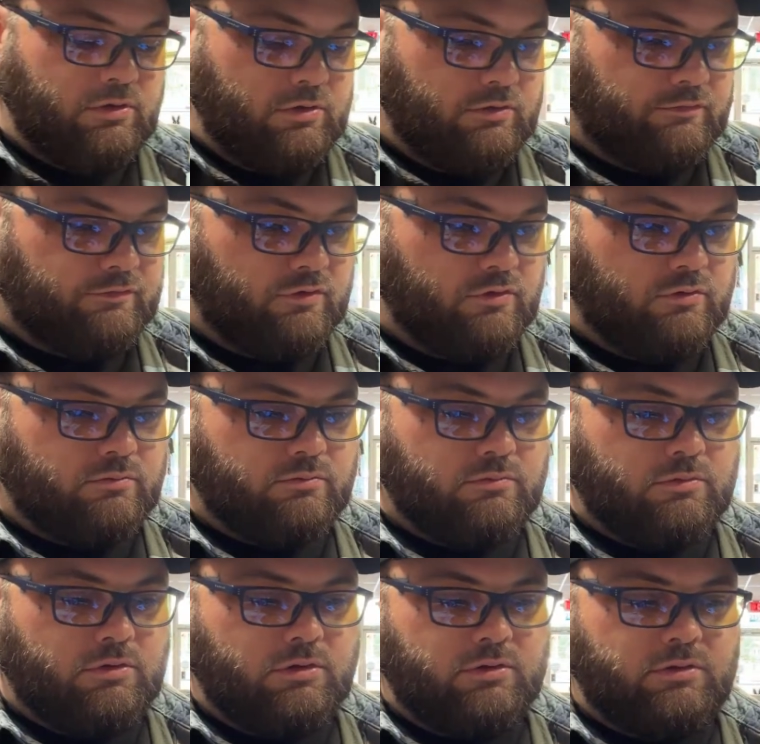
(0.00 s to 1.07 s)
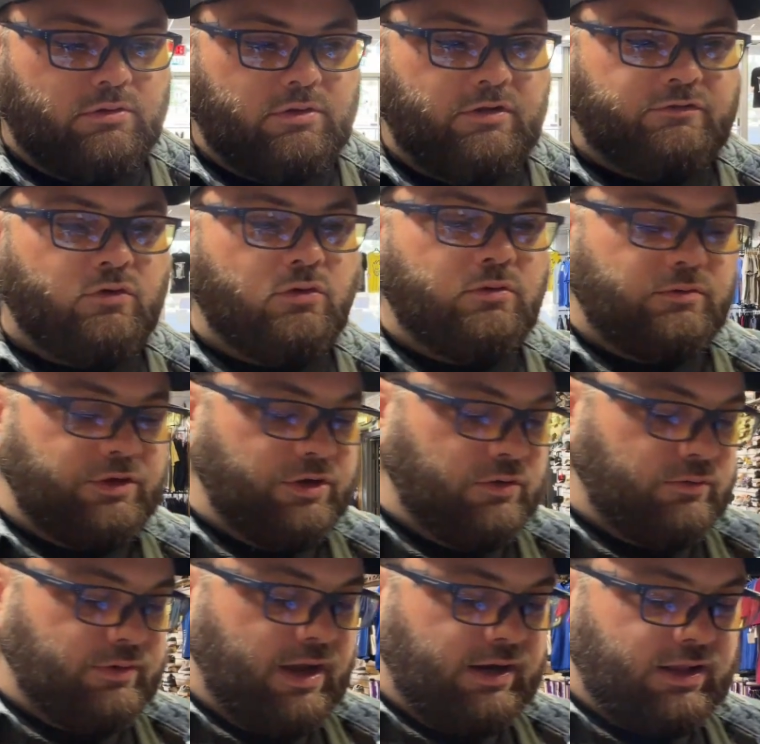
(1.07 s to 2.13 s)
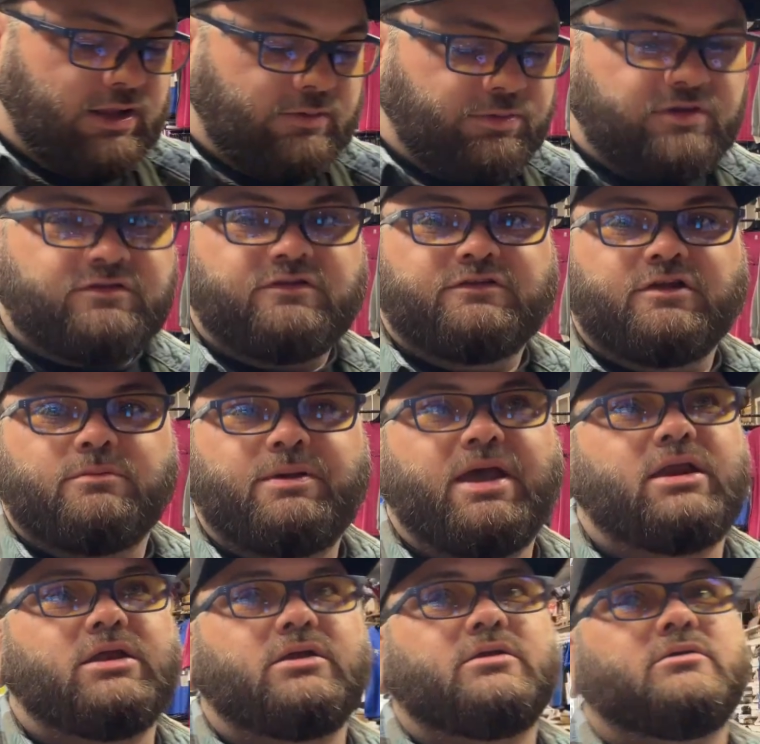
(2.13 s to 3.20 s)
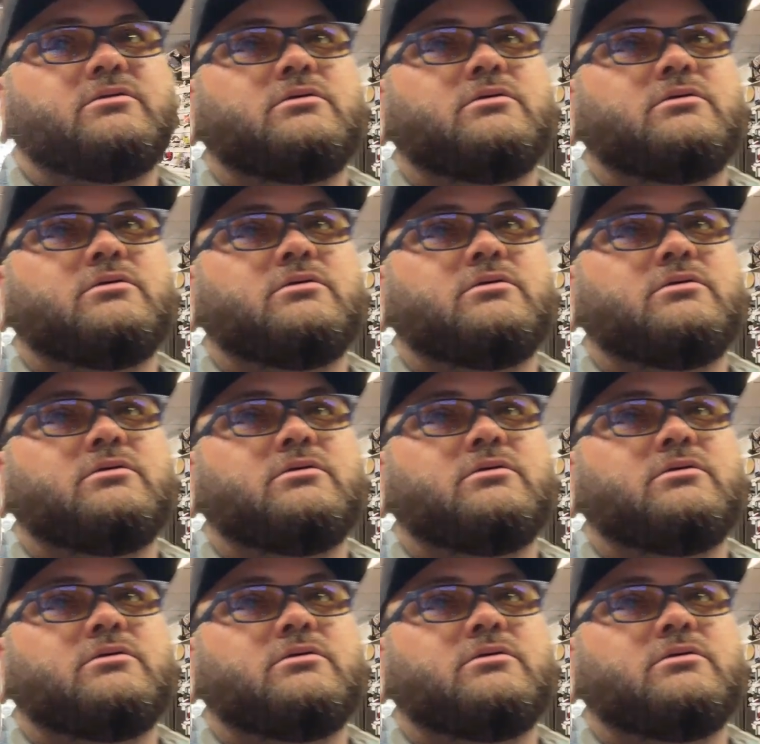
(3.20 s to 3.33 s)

So it's cool. Not a lot of places sell padding.